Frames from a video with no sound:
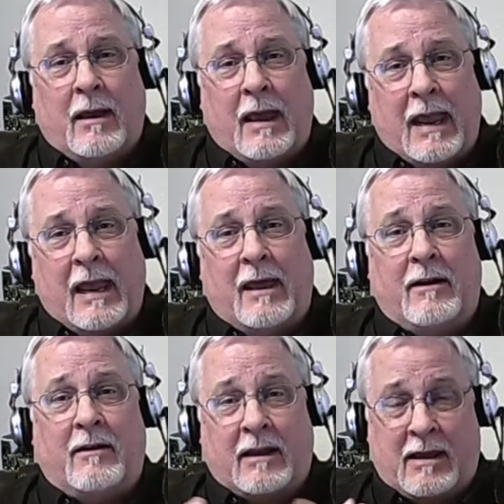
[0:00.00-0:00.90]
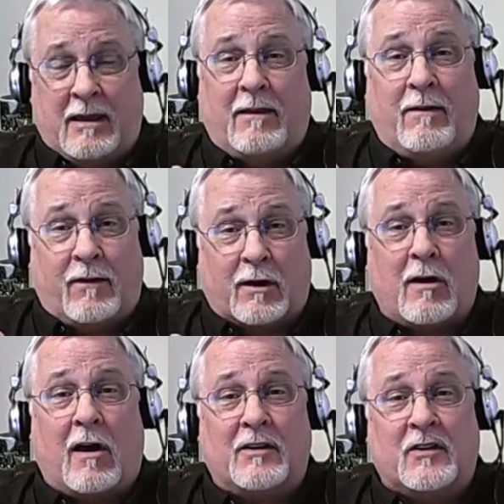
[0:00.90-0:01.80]
and again, the
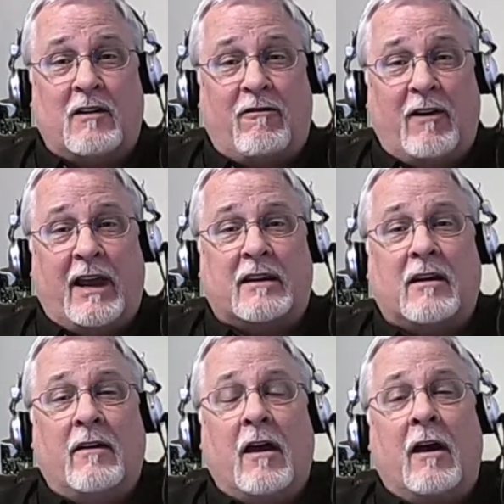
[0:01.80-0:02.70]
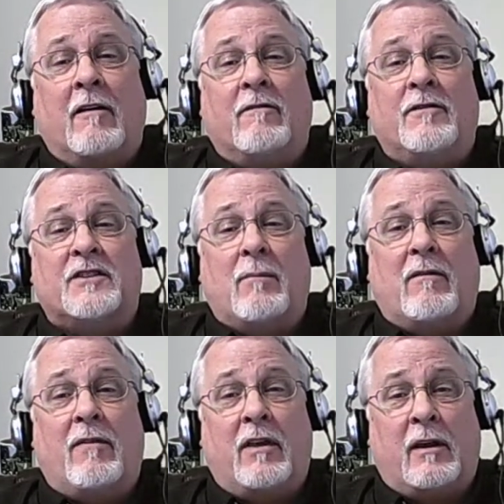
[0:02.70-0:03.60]
cause and effect of some
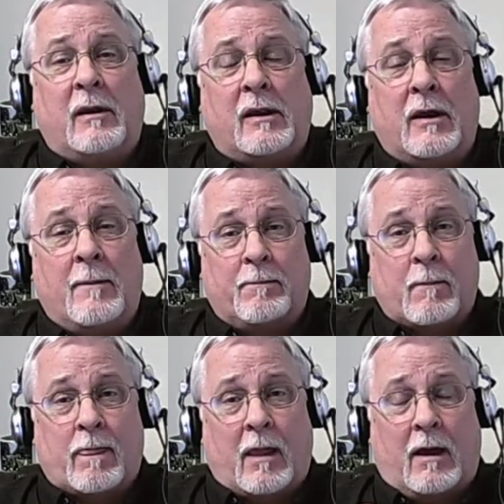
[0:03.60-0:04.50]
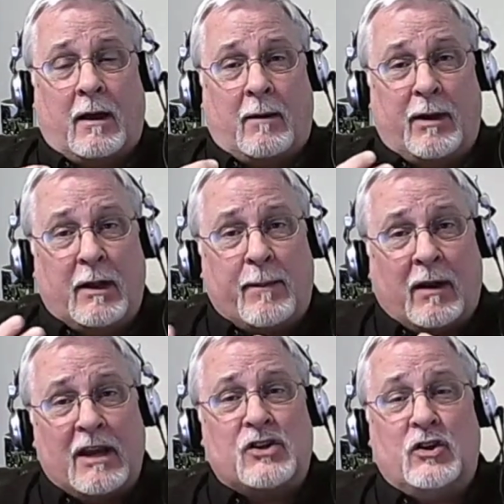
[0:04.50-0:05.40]
of the
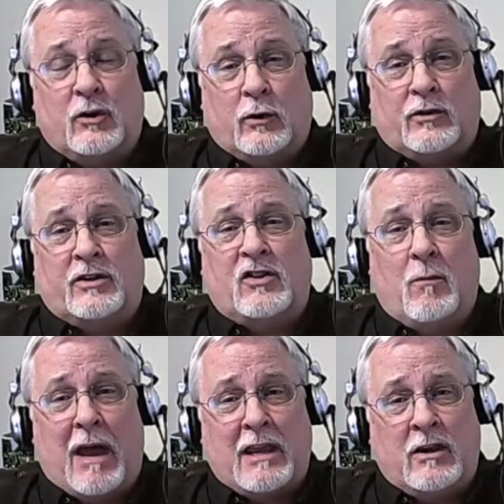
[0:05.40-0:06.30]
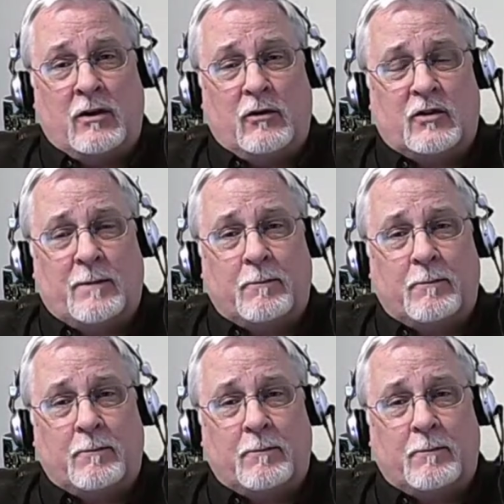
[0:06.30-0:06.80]
manipulation tools that you might use.